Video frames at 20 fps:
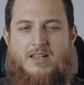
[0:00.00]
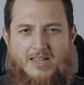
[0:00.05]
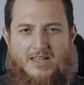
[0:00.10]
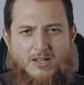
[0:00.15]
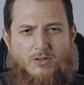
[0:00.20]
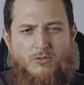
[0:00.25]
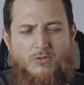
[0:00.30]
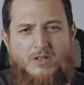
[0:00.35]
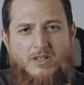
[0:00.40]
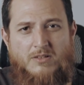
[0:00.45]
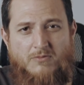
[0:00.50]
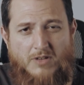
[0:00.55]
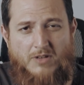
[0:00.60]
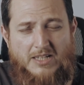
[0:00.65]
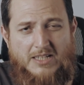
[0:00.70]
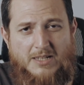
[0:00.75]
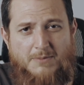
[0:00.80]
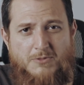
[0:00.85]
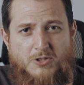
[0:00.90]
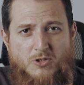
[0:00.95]
Hello and
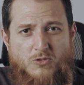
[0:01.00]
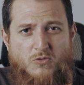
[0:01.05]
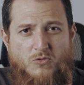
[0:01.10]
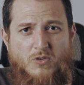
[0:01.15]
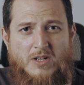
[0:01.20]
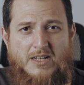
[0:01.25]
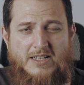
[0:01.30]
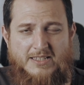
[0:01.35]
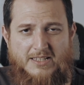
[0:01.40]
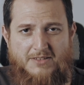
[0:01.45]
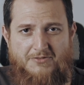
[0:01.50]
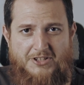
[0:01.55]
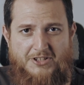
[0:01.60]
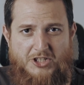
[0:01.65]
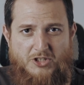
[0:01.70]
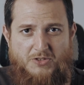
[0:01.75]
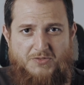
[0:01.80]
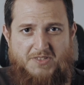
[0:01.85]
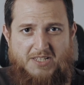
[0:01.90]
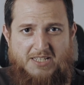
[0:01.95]
welcome to another
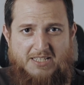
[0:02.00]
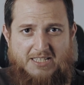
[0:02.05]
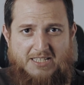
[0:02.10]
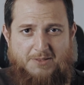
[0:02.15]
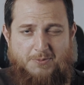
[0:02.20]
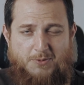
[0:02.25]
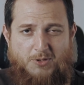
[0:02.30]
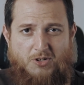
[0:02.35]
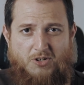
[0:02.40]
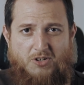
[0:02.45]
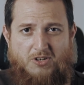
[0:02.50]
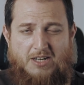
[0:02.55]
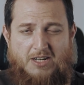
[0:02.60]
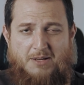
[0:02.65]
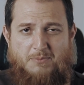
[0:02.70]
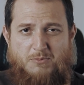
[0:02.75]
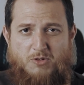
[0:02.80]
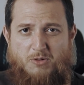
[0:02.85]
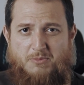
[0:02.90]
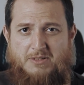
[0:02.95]
video of Scent Explorer. I
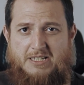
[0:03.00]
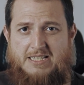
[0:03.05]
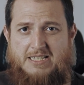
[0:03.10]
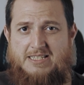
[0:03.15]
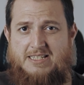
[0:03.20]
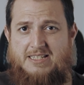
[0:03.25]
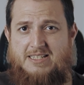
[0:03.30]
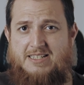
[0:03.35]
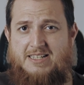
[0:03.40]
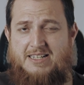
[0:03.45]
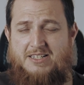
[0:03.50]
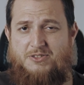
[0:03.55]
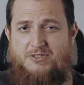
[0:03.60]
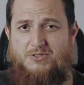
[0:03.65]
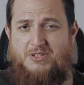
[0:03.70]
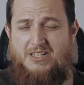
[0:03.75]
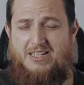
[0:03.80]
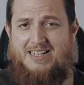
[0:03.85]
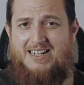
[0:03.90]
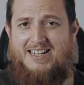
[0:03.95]
am Mohammed Hassan and
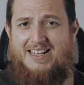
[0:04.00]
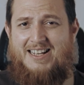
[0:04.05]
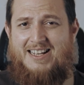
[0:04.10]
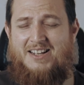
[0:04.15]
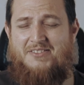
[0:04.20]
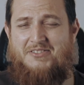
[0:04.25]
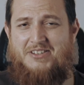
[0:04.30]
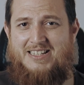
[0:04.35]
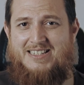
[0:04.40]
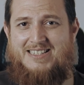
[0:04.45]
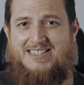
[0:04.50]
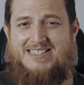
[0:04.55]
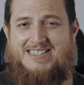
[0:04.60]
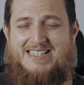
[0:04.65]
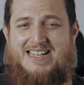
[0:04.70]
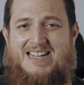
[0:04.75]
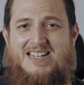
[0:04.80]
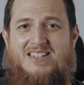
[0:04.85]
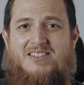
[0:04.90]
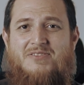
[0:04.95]
today I have another
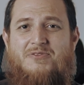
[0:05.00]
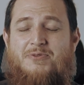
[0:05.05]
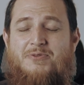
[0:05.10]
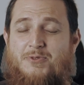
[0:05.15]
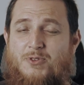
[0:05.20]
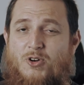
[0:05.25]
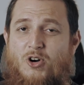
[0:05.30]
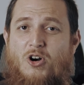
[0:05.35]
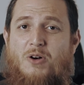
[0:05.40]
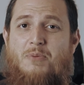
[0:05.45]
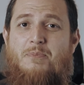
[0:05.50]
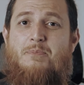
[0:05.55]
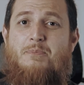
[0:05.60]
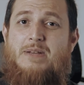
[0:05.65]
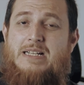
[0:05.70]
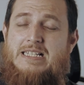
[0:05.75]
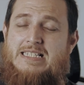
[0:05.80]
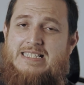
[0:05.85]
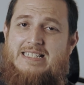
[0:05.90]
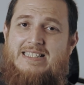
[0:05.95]
scent from
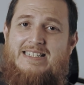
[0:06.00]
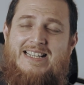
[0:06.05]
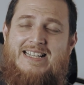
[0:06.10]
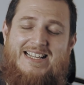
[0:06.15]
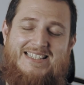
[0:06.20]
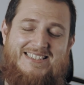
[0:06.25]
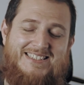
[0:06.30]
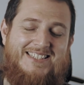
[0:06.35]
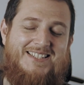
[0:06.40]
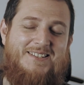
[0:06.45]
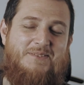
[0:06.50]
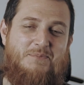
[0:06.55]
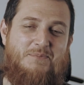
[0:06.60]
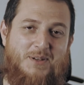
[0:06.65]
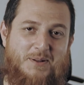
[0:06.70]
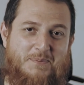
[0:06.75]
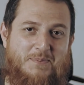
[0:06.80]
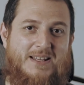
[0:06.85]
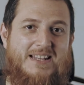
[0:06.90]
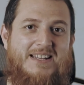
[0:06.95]
Maison Anthony
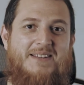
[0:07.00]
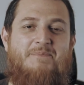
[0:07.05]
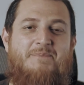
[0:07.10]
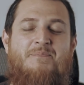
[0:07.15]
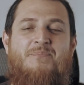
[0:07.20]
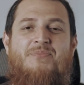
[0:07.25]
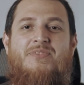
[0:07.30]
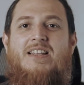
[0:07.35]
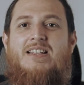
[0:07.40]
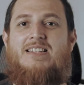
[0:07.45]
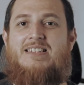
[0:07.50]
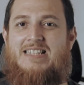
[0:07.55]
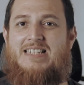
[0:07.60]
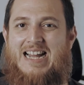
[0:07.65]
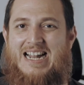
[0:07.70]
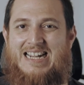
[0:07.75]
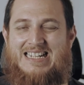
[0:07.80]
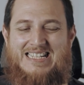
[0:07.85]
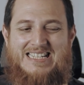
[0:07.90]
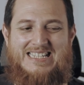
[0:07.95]
Marmin,
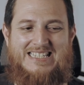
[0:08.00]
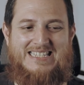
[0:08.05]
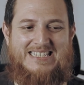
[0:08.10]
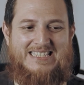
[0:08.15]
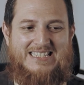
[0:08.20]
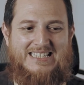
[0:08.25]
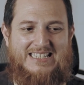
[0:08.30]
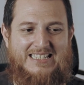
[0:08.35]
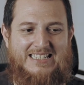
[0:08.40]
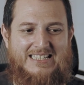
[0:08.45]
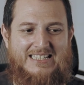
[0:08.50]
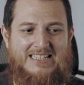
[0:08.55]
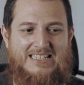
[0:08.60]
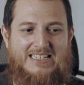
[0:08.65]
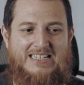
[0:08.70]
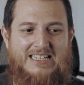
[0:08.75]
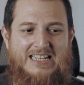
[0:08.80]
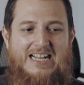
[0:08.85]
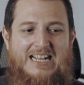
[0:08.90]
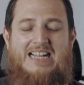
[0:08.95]
that is
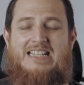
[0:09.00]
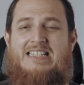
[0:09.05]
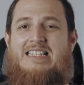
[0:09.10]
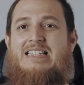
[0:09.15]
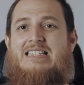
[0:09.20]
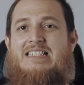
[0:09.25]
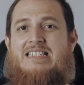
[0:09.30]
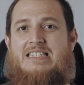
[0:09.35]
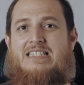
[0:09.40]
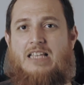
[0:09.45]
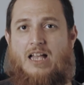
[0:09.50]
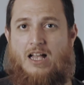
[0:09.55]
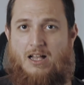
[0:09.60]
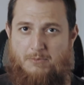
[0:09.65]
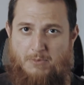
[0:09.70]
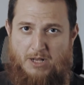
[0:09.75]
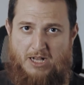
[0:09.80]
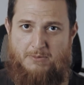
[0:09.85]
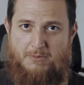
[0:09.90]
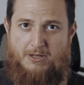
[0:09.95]
Addis
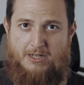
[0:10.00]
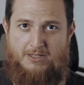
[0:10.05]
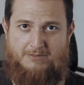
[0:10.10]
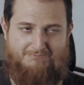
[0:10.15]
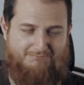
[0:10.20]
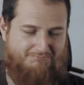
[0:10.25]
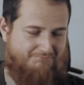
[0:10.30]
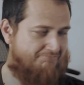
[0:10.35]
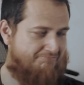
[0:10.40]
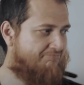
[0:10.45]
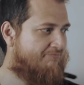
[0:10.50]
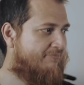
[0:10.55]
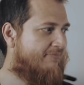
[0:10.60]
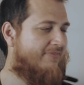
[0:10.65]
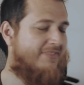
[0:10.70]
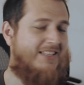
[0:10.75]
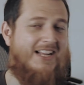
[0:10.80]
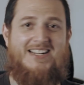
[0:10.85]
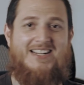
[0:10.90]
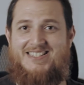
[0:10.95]
Ababa.
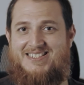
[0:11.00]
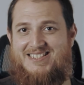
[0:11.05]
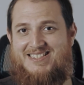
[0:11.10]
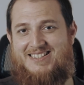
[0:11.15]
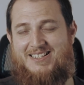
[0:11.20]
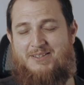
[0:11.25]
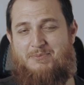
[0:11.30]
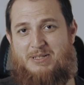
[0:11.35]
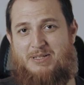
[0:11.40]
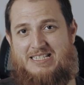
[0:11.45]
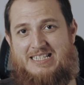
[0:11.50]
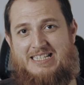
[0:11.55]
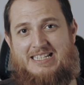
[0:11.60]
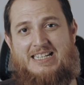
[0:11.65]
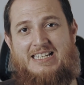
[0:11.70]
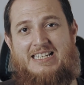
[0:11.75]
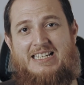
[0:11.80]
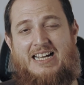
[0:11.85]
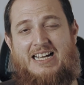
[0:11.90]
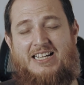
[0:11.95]
That is
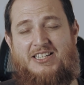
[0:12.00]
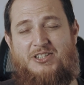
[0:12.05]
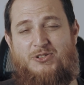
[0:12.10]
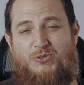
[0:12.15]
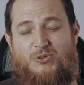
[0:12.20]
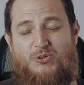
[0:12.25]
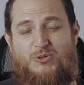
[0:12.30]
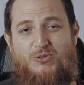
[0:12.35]
basically a